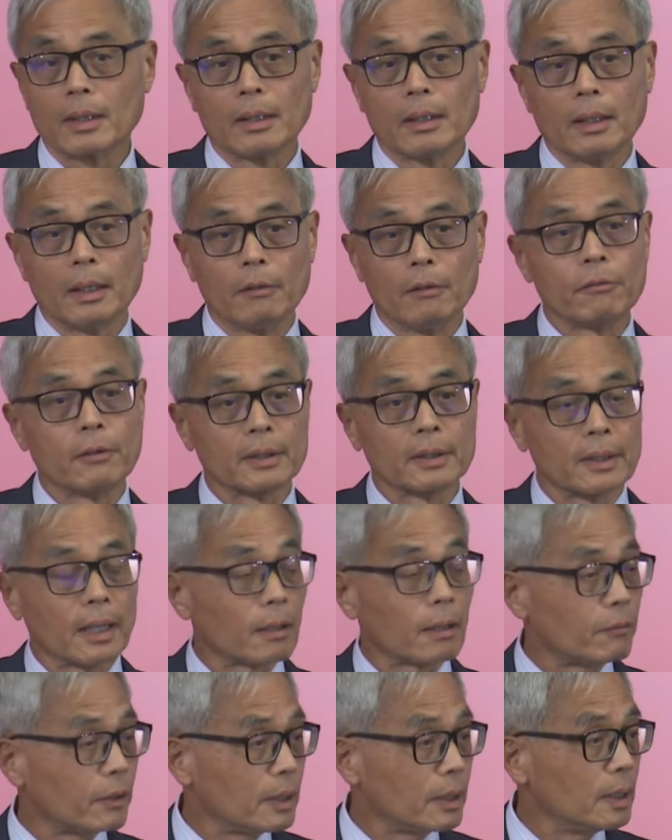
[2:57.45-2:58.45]
And for that
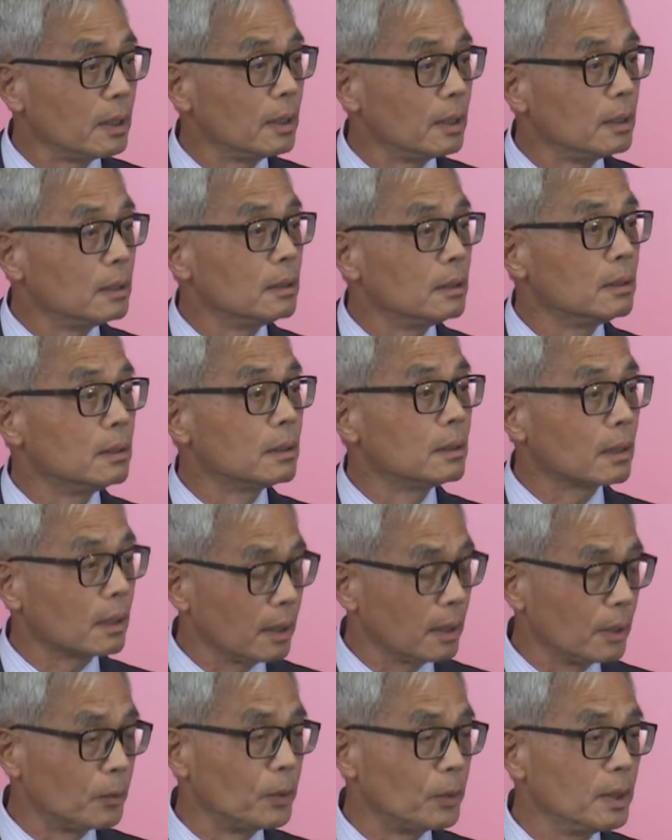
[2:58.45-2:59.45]
very clear
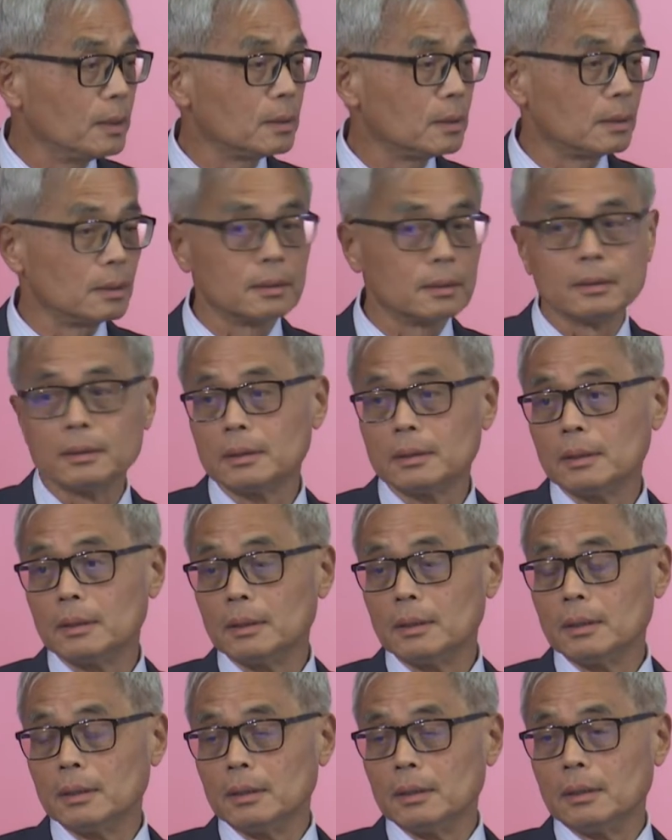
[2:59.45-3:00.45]
reason,
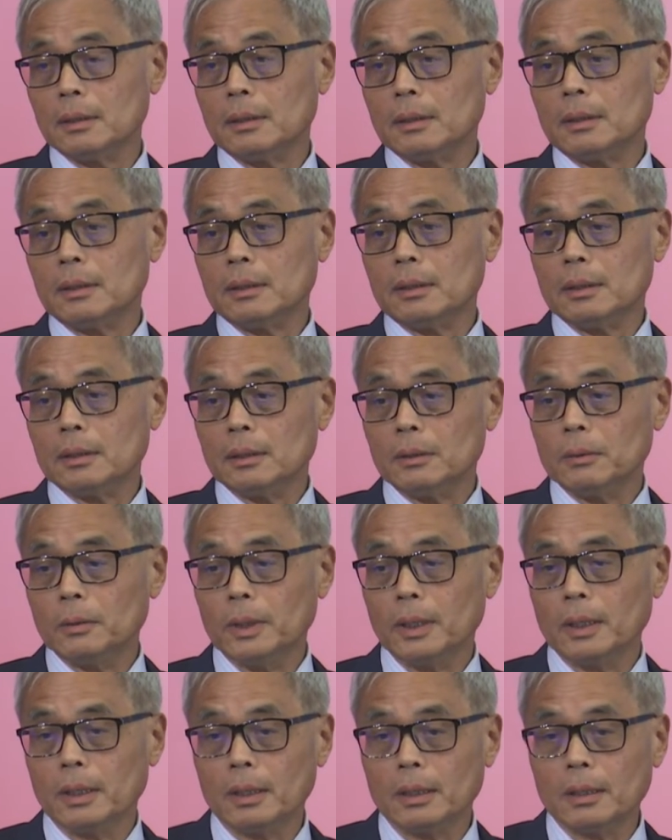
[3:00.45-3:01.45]

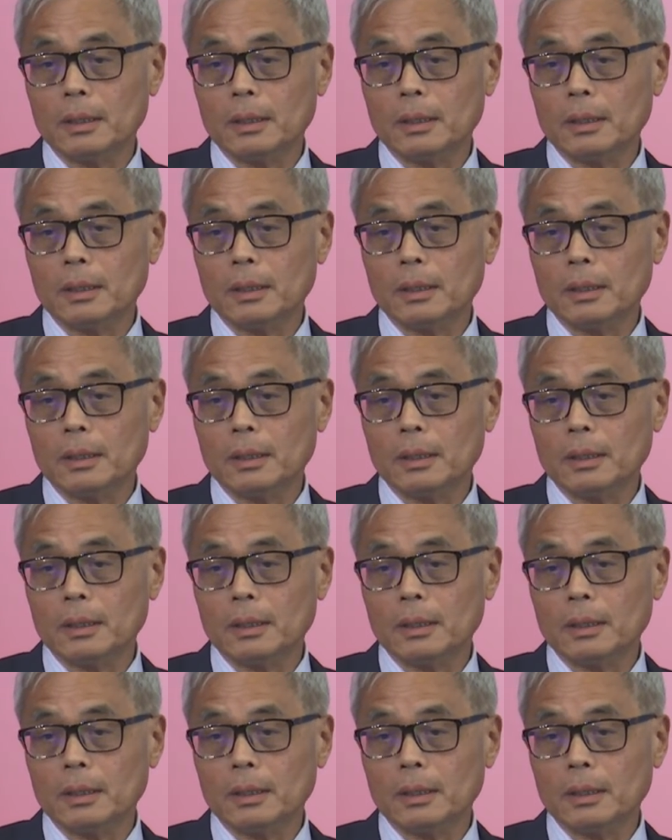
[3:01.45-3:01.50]
we